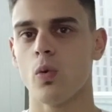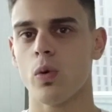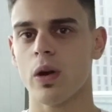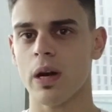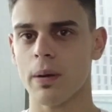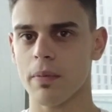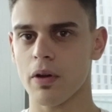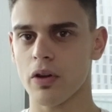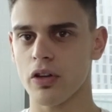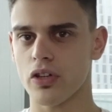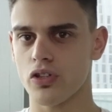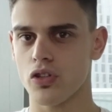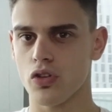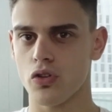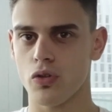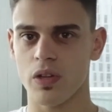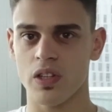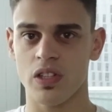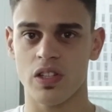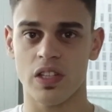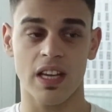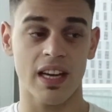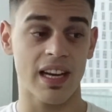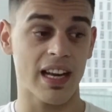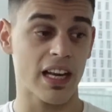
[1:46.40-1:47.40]
What I'm going to do
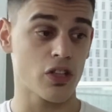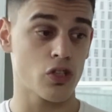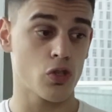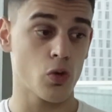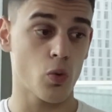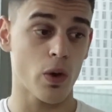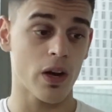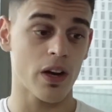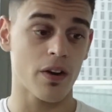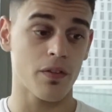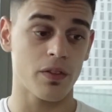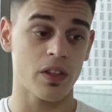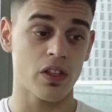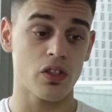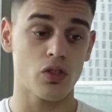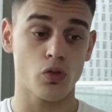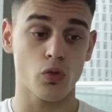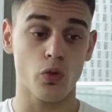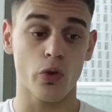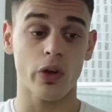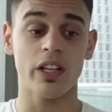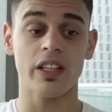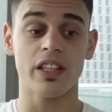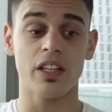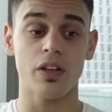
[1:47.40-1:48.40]
is connect to one of these
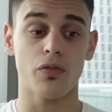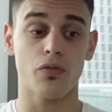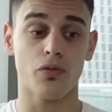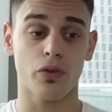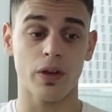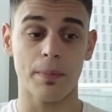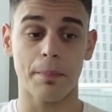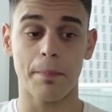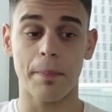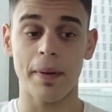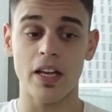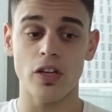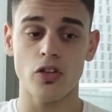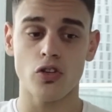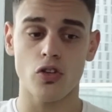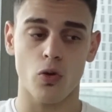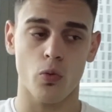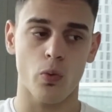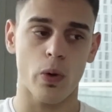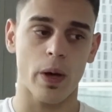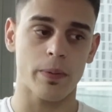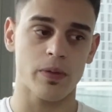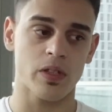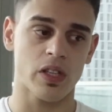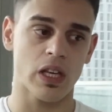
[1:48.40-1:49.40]
royalty-free picture
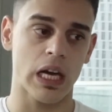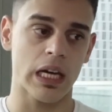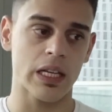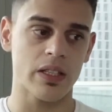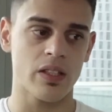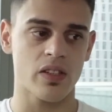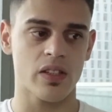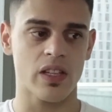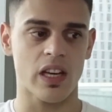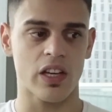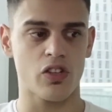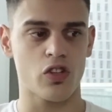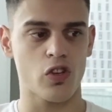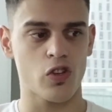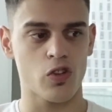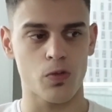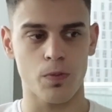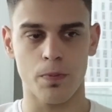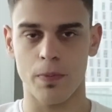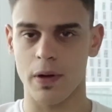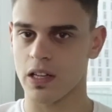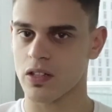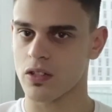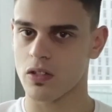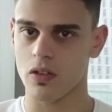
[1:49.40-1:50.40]
websites, such as
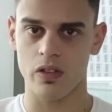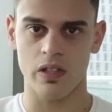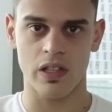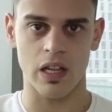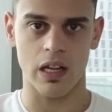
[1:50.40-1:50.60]
Pexels